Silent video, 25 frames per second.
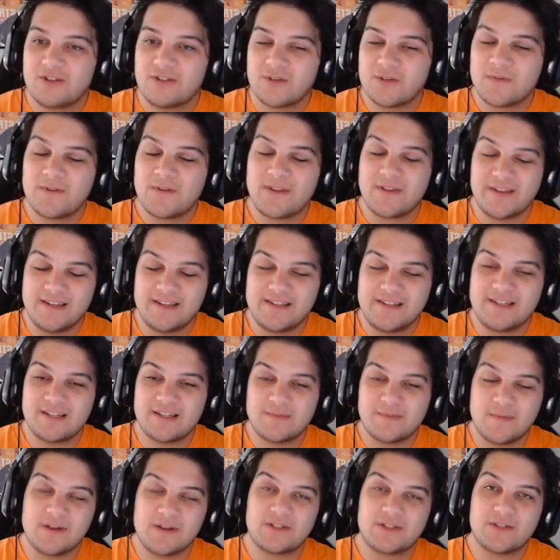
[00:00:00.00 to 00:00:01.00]
So for the
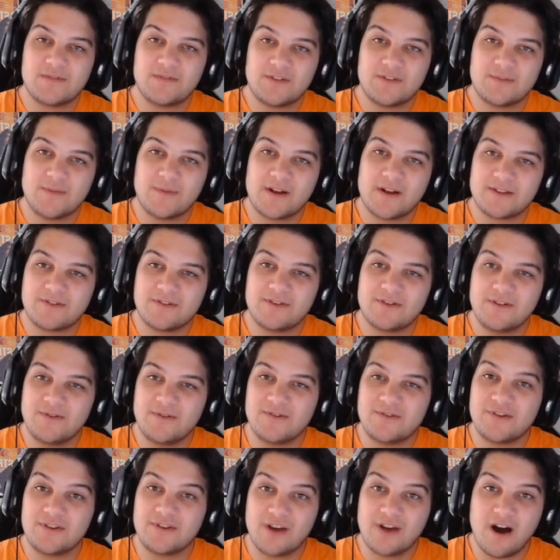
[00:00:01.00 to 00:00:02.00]
easiest monster versus monster to
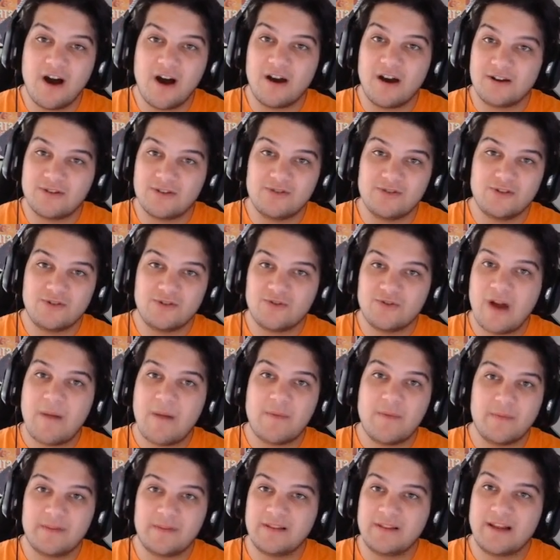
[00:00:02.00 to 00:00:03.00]
use is Kong, because you just
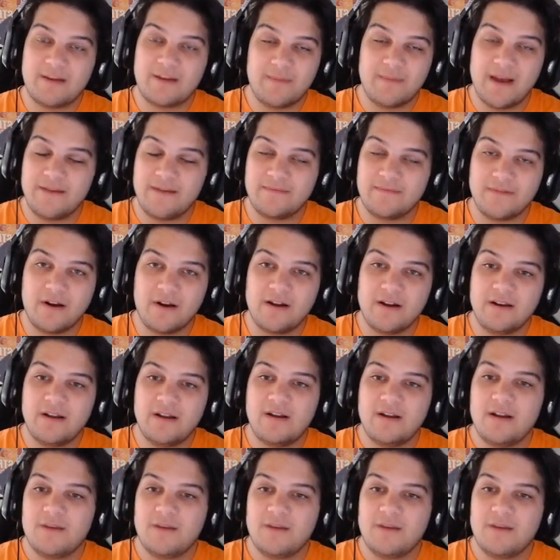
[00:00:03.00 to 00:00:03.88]
drop him and let him have fun.